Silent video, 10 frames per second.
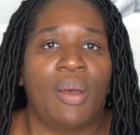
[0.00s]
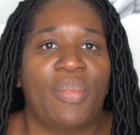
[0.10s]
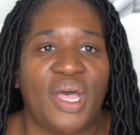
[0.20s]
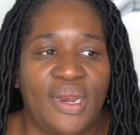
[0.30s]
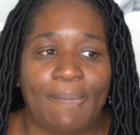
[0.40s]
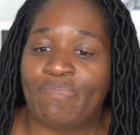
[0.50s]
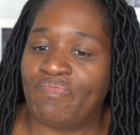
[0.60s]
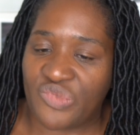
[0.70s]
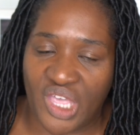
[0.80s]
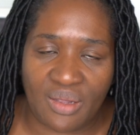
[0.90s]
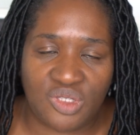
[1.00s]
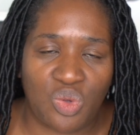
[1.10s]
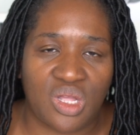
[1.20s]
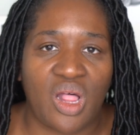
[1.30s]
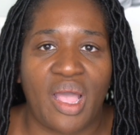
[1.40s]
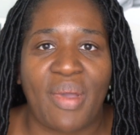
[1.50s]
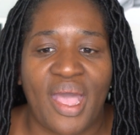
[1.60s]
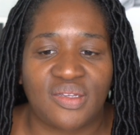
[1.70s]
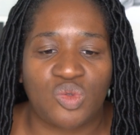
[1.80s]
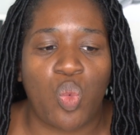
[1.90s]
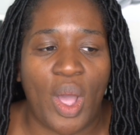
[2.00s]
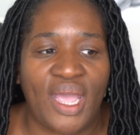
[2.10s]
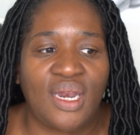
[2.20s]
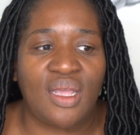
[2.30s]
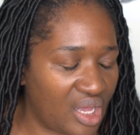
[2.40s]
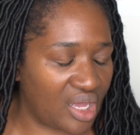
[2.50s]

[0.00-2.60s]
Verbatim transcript: but came to a climax when